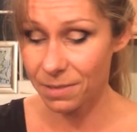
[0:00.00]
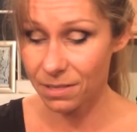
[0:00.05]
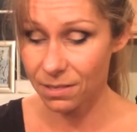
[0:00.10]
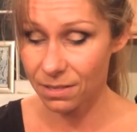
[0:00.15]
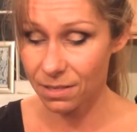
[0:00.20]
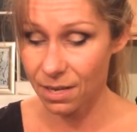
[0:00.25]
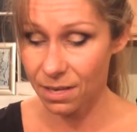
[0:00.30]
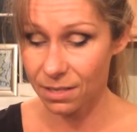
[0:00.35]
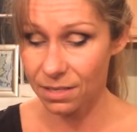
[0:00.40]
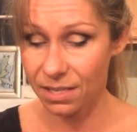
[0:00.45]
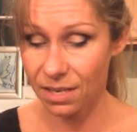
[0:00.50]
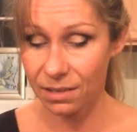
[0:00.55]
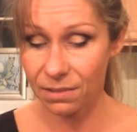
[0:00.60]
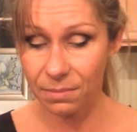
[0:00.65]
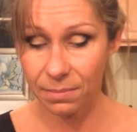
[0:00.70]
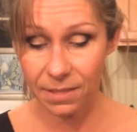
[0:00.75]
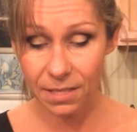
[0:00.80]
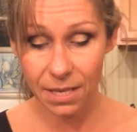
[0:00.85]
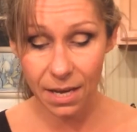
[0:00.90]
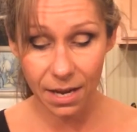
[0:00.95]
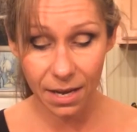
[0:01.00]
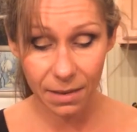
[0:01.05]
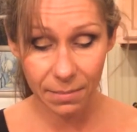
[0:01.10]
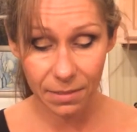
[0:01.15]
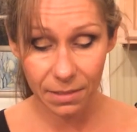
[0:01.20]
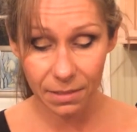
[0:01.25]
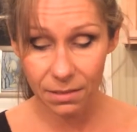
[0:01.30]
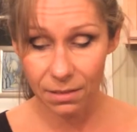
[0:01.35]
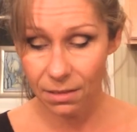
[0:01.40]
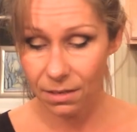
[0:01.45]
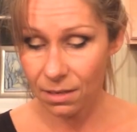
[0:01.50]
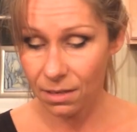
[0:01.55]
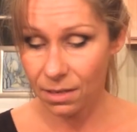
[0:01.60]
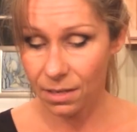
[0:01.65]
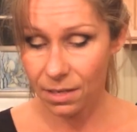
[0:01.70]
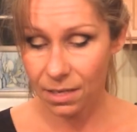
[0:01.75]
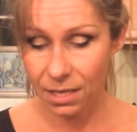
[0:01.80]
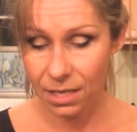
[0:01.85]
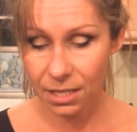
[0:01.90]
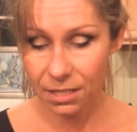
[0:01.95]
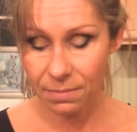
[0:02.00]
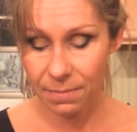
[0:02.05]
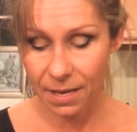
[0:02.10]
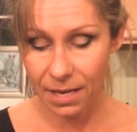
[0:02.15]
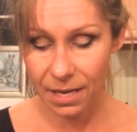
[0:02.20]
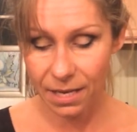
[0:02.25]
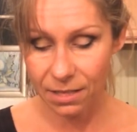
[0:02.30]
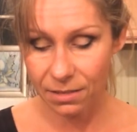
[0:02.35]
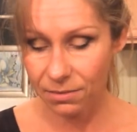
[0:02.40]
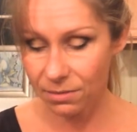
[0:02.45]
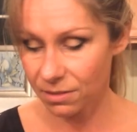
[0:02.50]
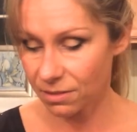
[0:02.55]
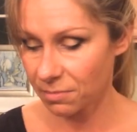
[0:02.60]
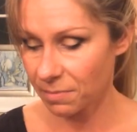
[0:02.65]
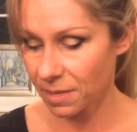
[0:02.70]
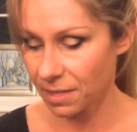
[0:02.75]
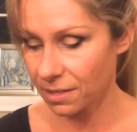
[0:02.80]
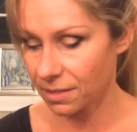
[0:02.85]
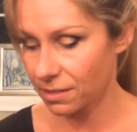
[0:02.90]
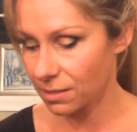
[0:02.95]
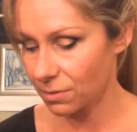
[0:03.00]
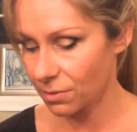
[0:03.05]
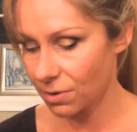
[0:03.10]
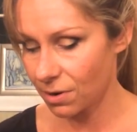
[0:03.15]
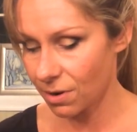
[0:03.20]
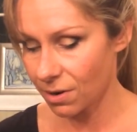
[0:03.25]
It just kind of saves me time and keeps my hands from smelling so